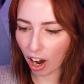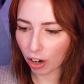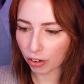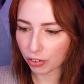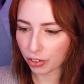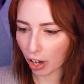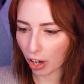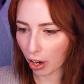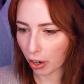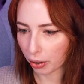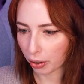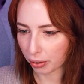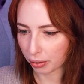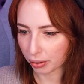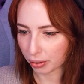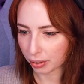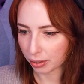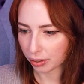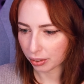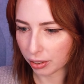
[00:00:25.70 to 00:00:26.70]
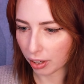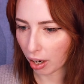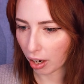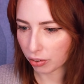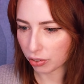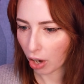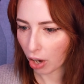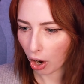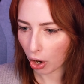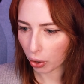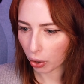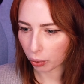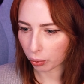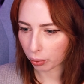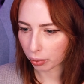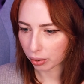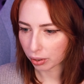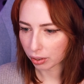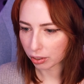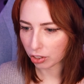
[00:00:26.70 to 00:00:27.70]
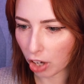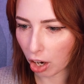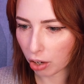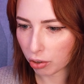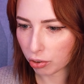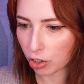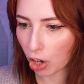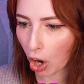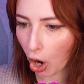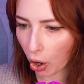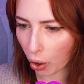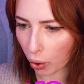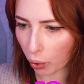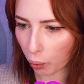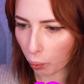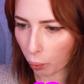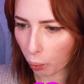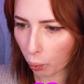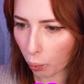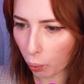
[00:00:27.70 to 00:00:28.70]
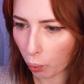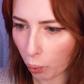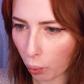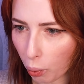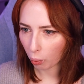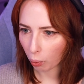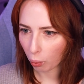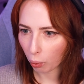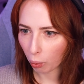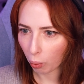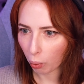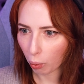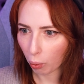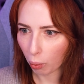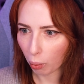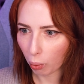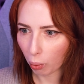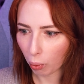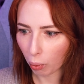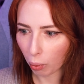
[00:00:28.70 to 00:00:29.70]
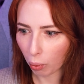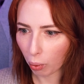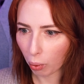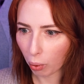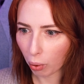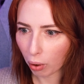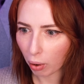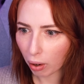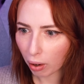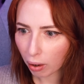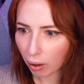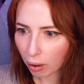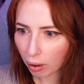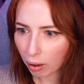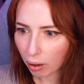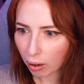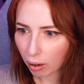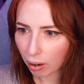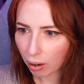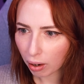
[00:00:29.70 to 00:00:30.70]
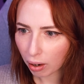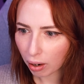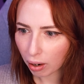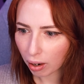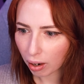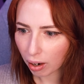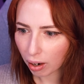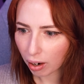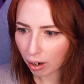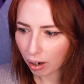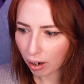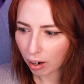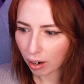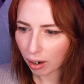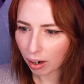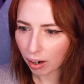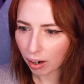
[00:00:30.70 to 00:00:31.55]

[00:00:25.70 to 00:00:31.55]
oh no. No, no, no, no. There's no privacy in this house.